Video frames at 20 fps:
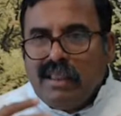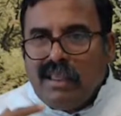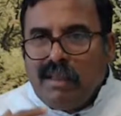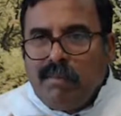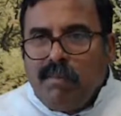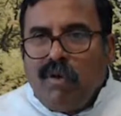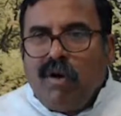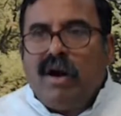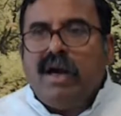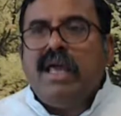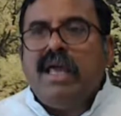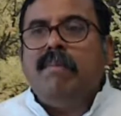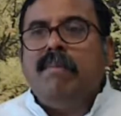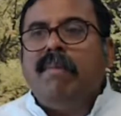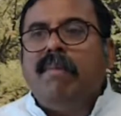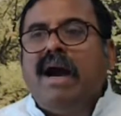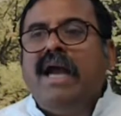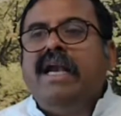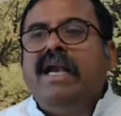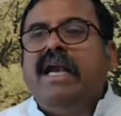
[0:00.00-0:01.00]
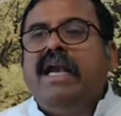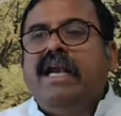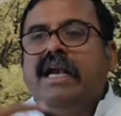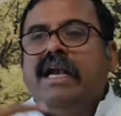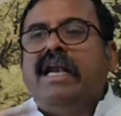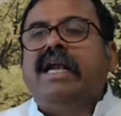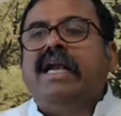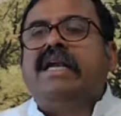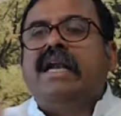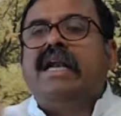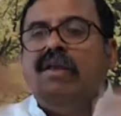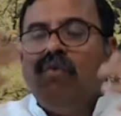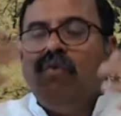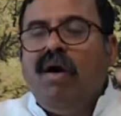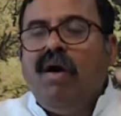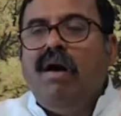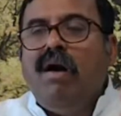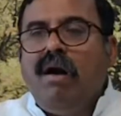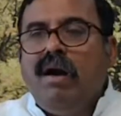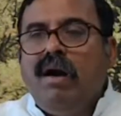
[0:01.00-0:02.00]
The body, mind, and intellect and the
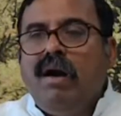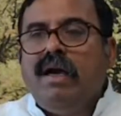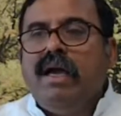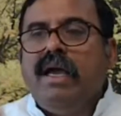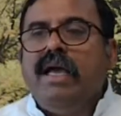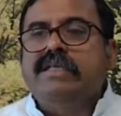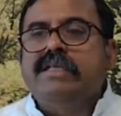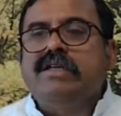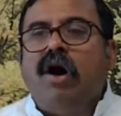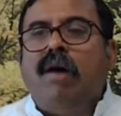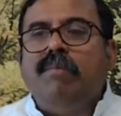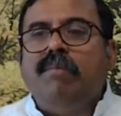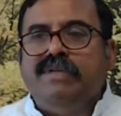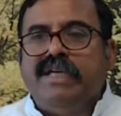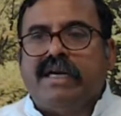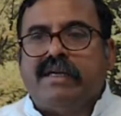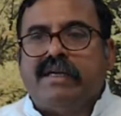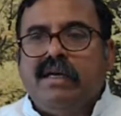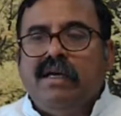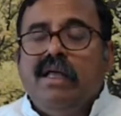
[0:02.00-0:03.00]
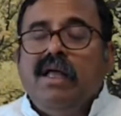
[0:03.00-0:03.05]
world is an object.